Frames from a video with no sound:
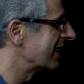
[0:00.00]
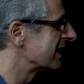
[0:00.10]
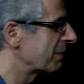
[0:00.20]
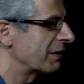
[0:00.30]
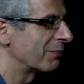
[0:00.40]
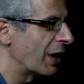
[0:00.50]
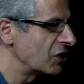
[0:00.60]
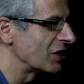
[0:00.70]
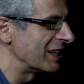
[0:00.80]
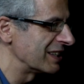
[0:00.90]
There's a bit of
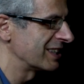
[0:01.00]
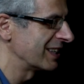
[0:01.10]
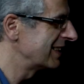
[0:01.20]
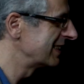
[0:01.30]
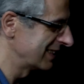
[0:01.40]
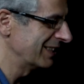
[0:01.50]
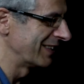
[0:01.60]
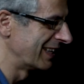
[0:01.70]
prejudice. I don't know.